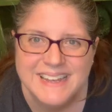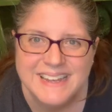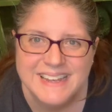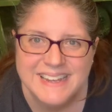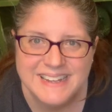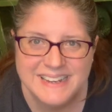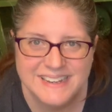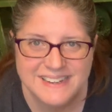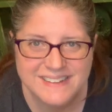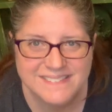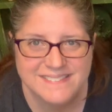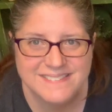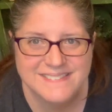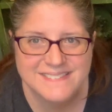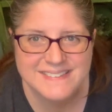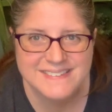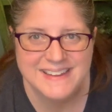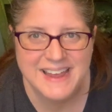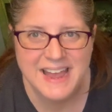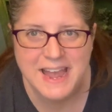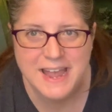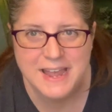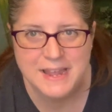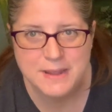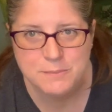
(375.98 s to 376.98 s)
It is
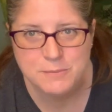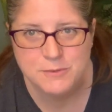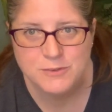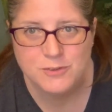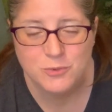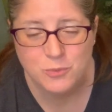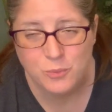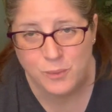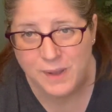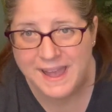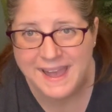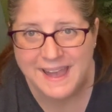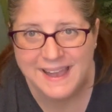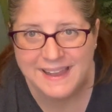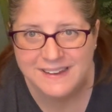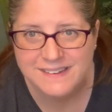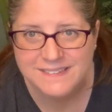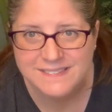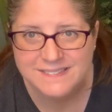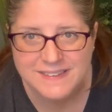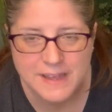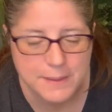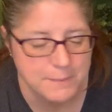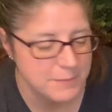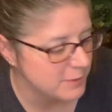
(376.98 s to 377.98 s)
time to
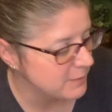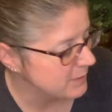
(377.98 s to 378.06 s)
wax. I'm gonna